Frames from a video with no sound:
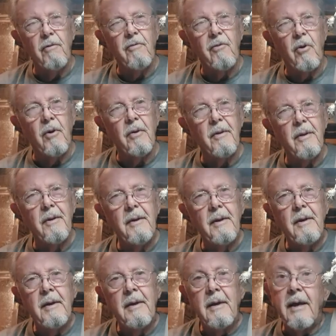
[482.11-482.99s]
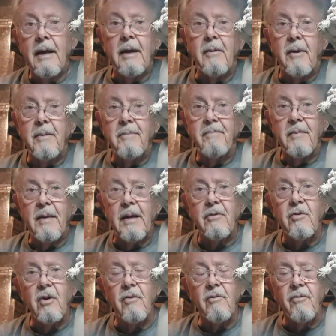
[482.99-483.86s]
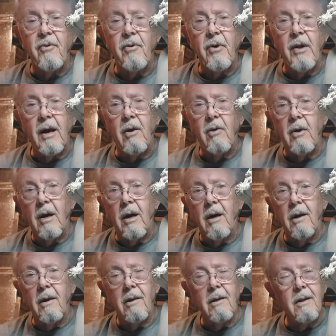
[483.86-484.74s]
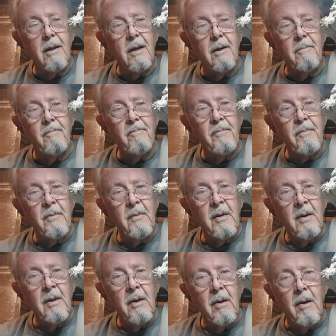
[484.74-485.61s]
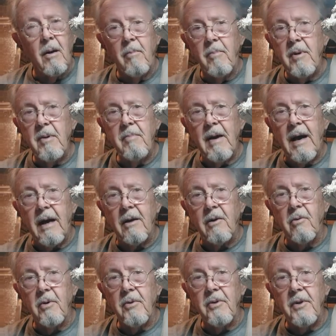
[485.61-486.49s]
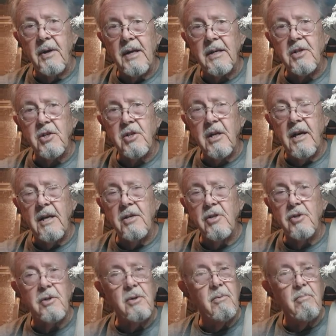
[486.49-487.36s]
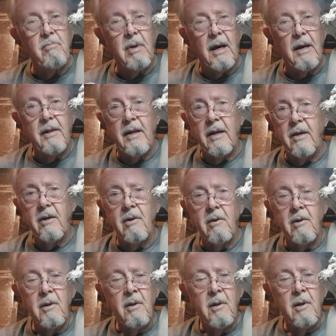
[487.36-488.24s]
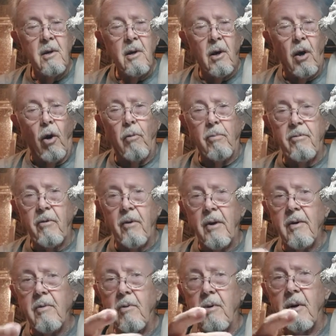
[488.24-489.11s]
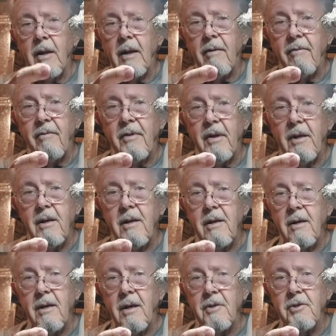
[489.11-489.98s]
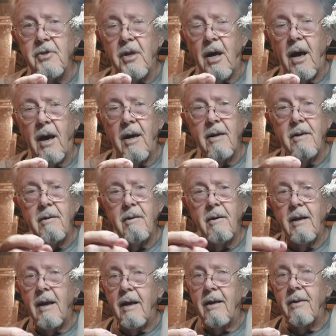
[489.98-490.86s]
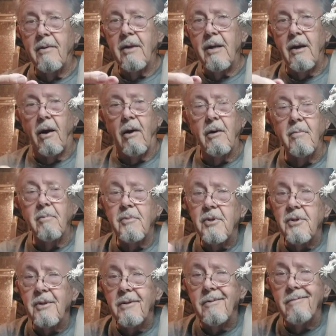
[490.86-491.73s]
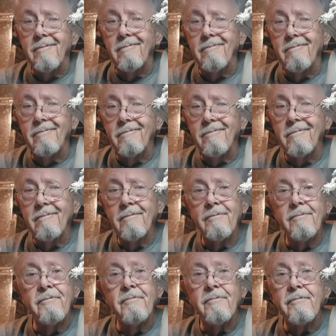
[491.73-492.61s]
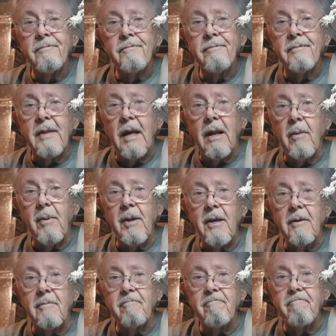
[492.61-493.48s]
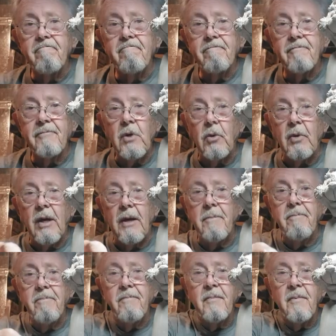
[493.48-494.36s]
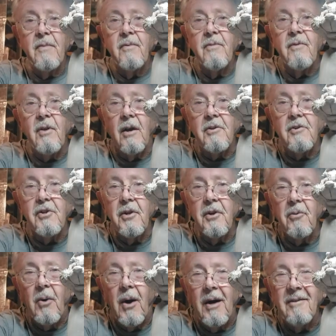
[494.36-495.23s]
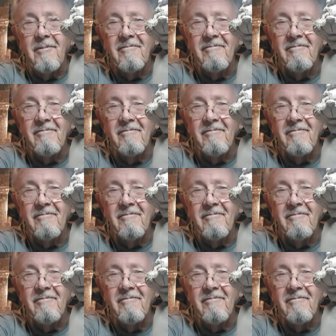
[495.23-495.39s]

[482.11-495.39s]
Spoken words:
forth. Anyway, that's it for now. I'll be back with the next stage, and by then, hopefully, we'll have the sign and the arms, and that'll be it. Okay, talk to you in a while.